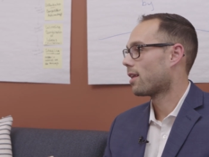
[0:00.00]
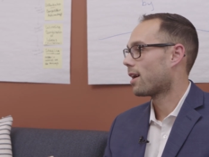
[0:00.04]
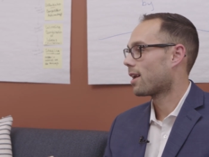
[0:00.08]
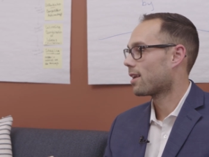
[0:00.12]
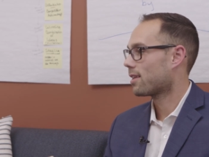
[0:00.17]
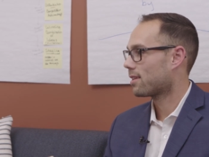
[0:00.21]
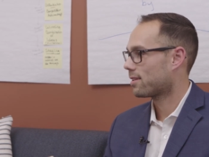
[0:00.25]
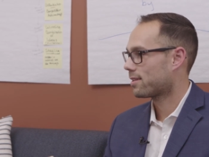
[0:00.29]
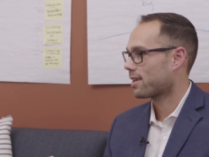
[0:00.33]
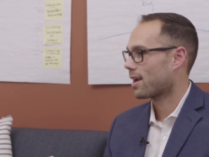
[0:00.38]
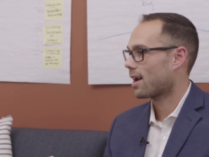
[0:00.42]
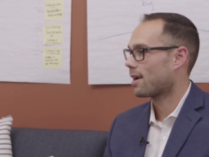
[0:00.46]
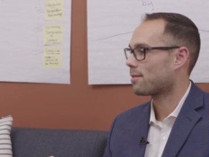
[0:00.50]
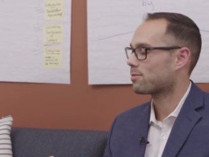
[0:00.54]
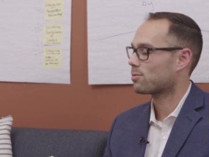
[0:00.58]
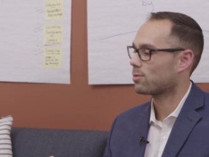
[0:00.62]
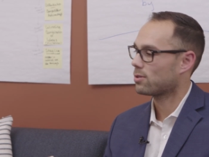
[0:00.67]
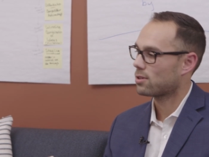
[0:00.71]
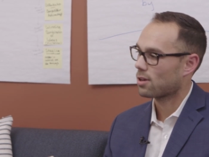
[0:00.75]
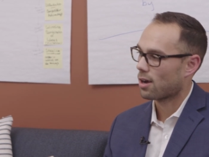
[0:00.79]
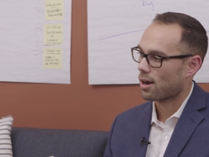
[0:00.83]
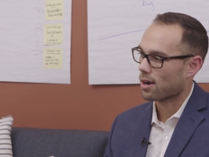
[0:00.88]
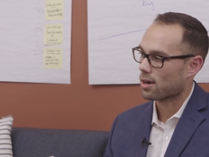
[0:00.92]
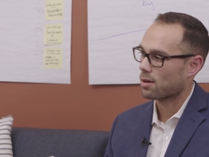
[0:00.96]
lot of the times we
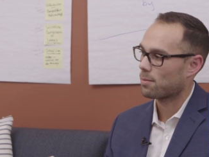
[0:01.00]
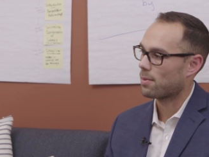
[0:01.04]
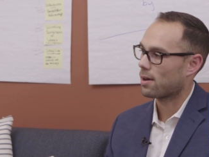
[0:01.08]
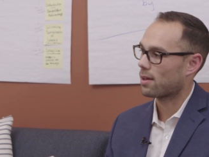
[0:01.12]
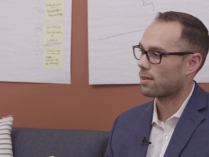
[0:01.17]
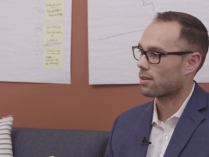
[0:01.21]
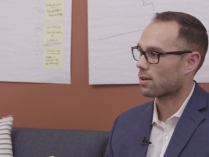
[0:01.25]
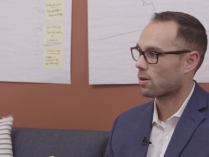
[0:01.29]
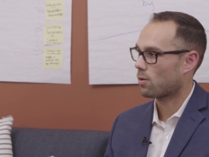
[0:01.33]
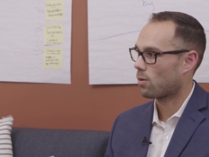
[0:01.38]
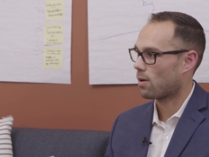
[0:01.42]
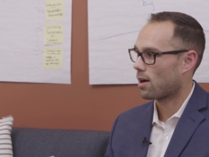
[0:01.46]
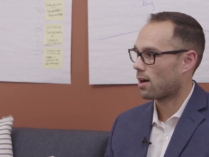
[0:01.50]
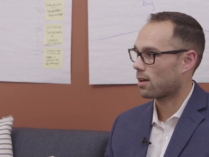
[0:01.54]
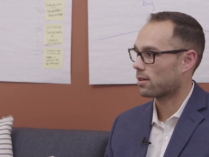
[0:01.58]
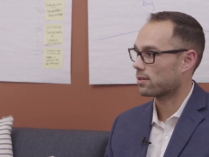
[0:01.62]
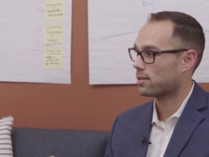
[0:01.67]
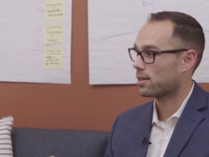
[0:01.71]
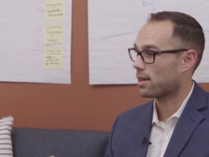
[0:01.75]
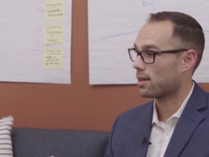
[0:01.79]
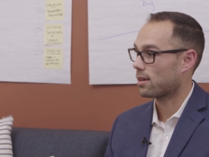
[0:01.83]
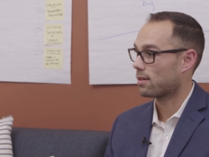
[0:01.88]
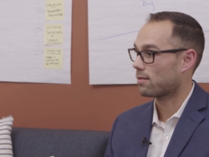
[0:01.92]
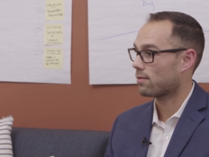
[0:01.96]
talk about the
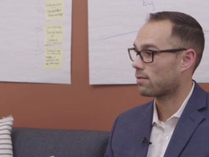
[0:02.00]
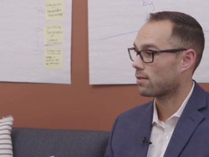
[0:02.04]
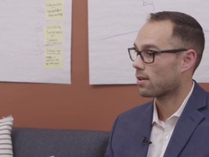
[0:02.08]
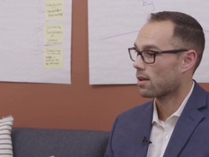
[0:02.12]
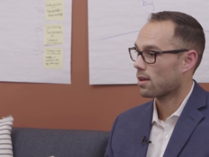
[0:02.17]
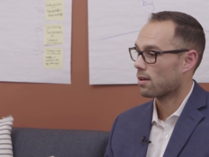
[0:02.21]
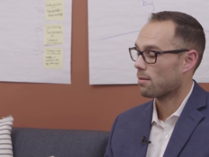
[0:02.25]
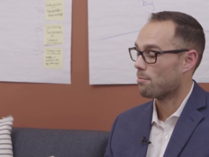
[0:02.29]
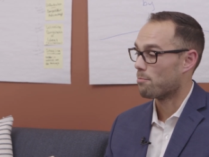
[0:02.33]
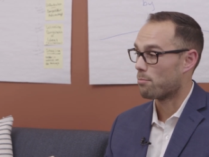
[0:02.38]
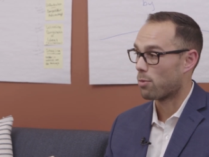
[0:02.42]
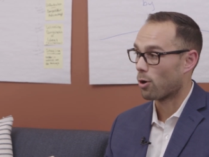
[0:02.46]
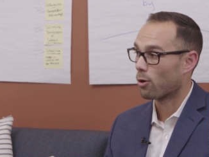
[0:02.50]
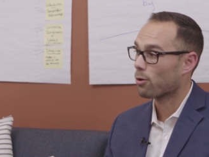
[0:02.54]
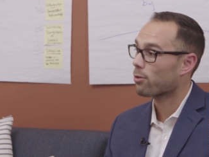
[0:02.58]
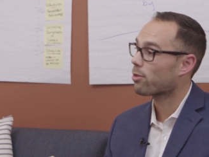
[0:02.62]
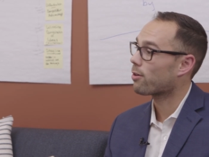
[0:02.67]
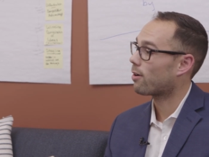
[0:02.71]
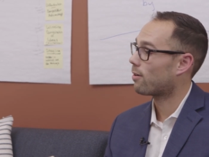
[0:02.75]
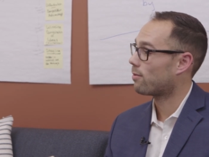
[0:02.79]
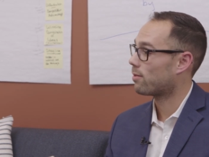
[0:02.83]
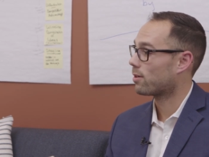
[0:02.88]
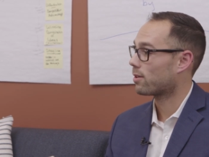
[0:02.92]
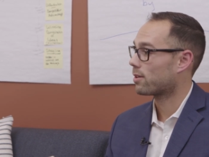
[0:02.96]
qualitative. Both
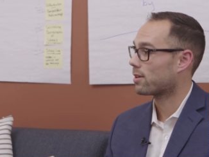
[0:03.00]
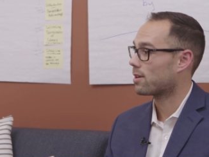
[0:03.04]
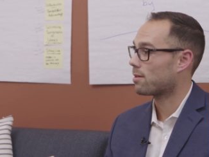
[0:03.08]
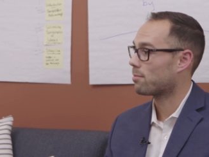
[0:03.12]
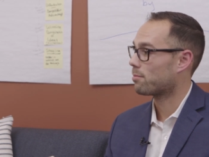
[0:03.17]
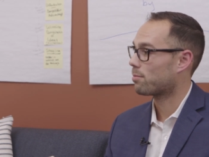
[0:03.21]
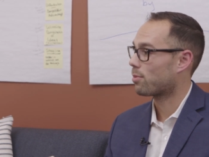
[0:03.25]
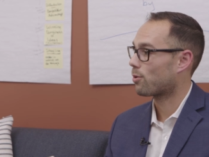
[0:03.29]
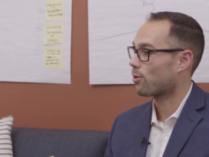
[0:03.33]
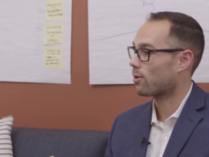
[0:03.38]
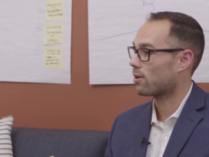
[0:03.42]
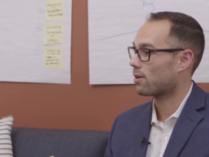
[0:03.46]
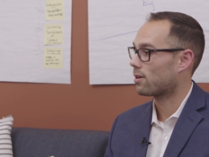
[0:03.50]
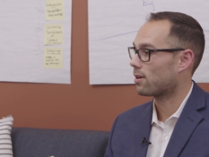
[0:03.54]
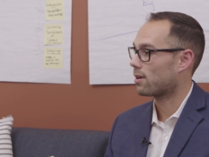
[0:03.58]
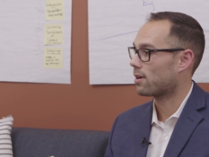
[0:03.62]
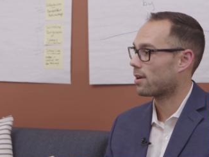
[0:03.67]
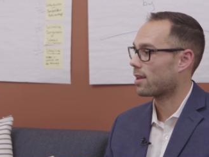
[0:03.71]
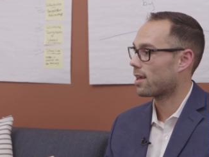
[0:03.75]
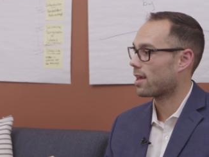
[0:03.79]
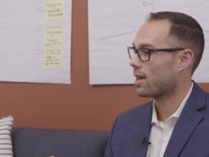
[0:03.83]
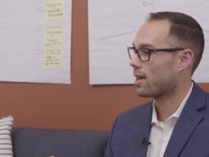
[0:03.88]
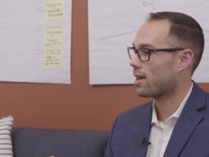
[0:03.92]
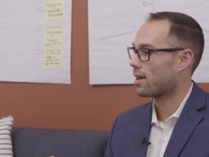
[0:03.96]
are really important,
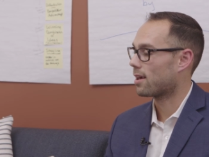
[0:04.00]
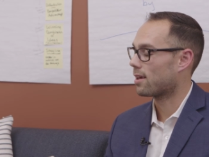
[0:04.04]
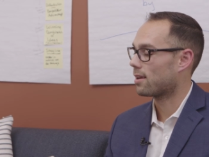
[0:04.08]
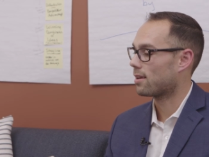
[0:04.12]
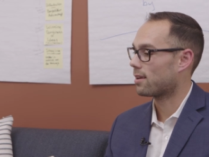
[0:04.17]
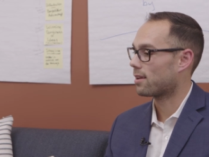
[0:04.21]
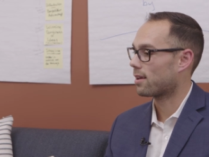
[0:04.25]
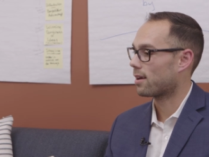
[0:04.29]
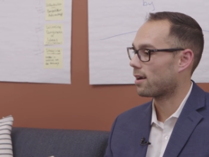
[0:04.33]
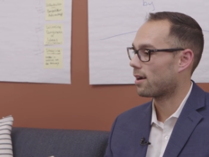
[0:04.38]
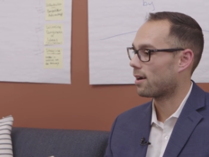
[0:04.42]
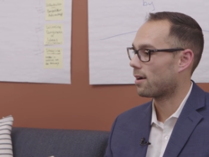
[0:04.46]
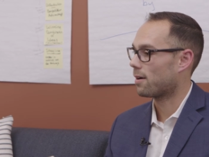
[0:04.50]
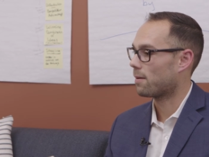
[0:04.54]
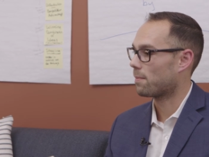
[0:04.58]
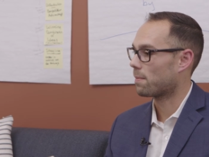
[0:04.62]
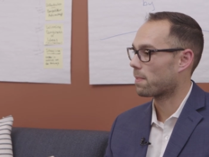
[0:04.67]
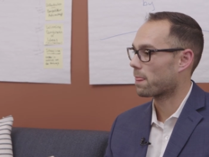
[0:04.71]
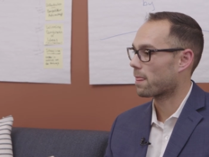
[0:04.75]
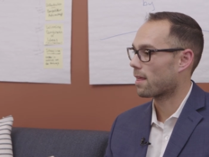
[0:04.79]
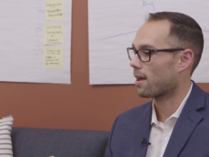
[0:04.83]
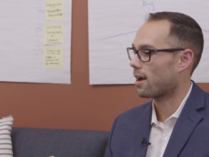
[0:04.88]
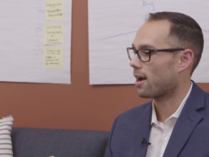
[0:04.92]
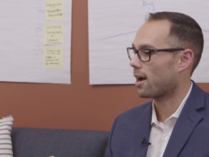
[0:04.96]
and
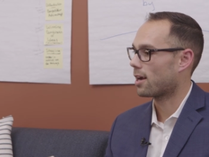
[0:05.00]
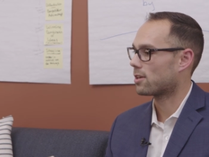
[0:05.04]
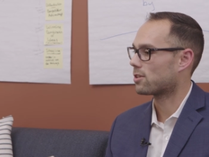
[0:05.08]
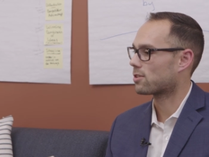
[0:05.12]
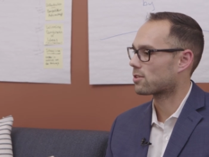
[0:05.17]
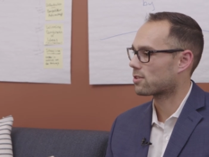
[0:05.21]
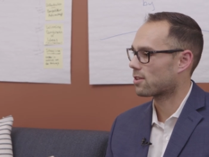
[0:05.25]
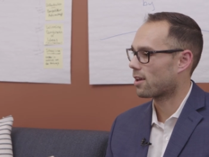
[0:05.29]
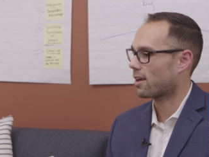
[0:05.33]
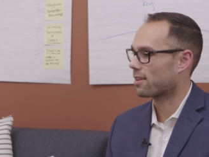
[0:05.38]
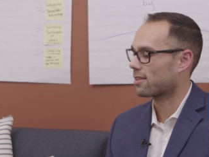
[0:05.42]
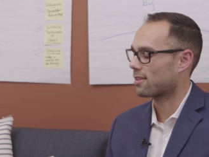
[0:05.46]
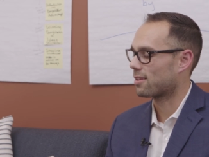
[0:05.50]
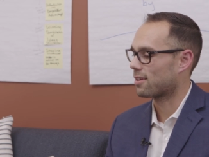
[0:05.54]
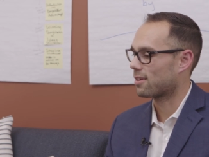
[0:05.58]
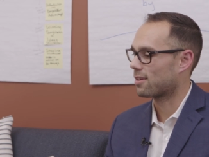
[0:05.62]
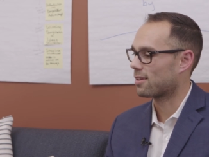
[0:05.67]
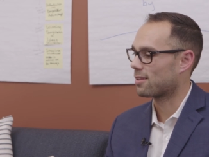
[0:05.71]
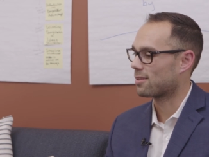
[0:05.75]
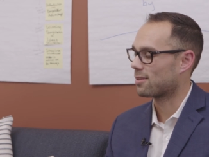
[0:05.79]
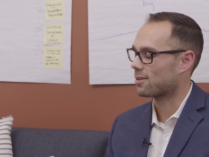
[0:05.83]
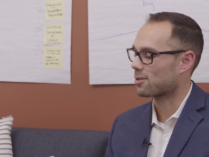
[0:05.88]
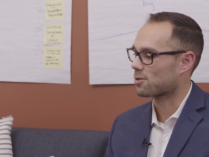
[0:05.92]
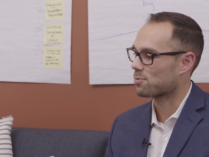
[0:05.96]
I just thought
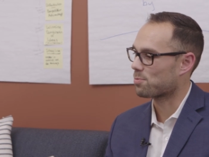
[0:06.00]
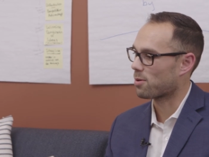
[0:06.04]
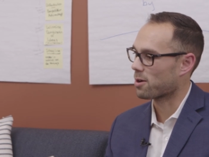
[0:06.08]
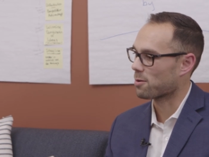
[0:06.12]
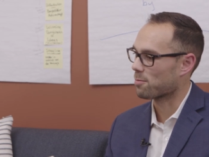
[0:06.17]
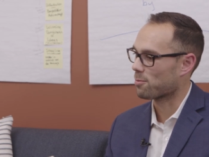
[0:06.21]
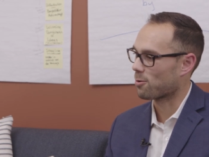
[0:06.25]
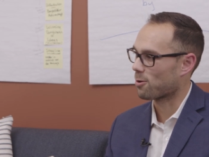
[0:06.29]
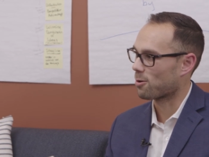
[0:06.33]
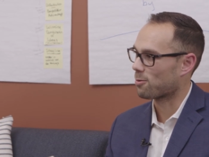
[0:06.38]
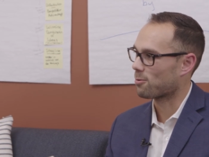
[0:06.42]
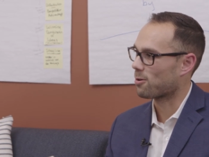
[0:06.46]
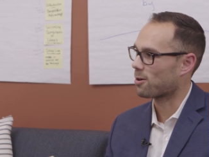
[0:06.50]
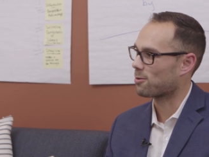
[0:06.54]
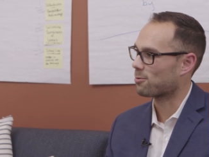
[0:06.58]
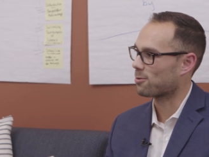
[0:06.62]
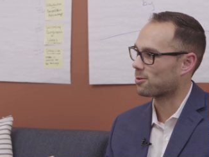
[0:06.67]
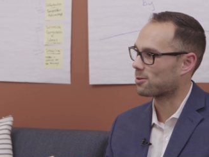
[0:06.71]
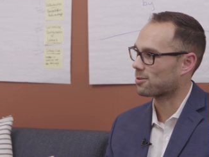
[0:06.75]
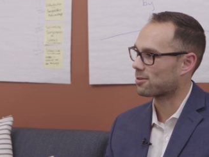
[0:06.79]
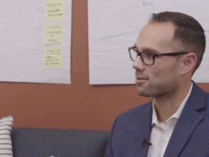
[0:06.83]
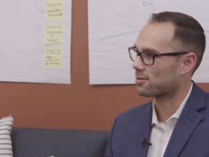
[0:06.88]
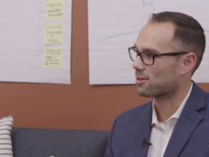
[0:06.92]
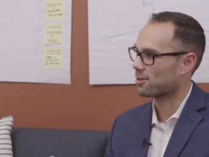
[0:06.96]
the Springboard one
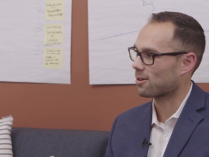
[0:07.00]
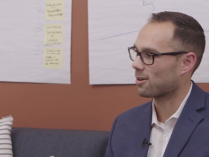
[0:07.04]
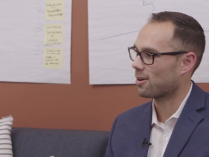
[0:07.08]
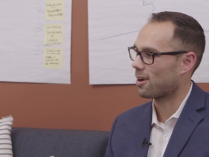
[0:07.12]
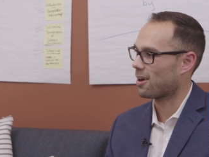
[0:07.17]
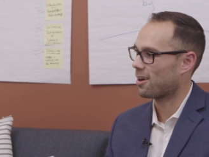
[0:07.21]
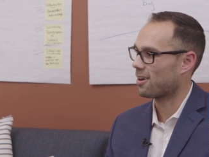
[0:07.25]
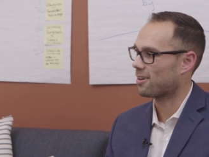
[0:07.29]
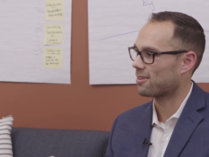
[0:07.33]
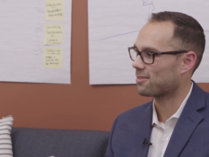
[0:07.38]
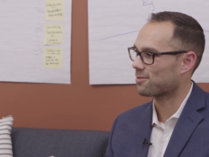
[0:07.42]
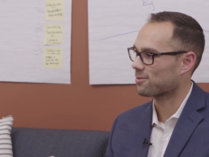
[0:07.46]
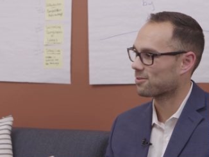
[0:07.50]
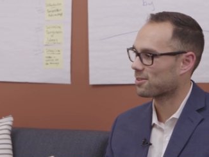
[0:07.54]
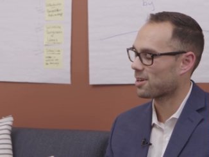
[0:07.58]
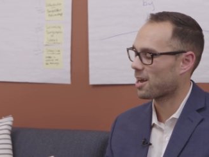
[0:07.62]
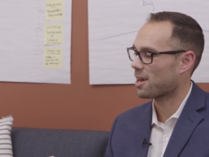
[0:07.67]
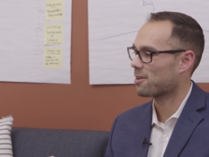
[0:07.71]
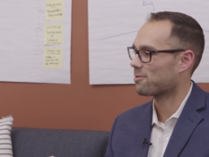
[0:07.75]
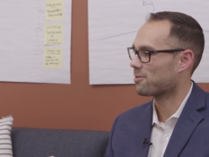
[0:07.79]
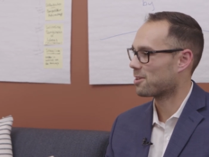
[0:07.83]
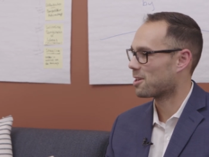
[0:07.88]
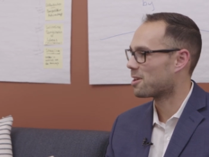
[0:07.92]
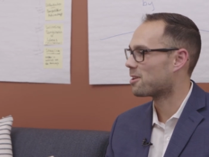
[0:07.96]
was
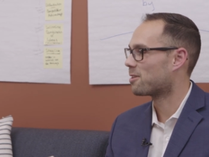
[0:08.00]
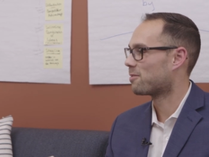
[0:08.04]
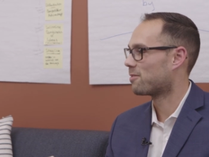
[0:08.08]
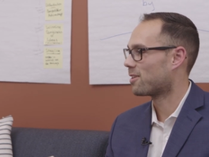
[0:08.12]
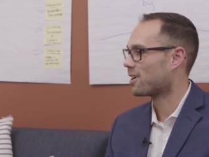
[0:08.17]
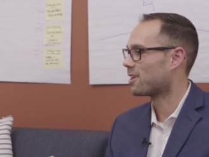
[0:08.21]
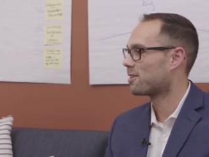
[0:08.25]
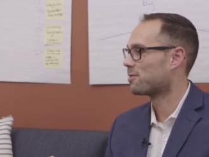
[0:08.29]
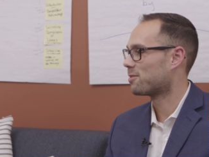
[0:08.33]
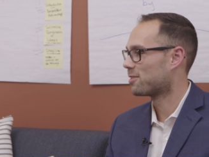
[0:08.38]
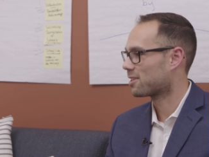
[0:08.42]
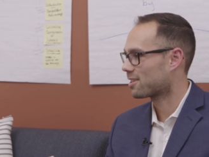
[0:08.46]
kind of an innovative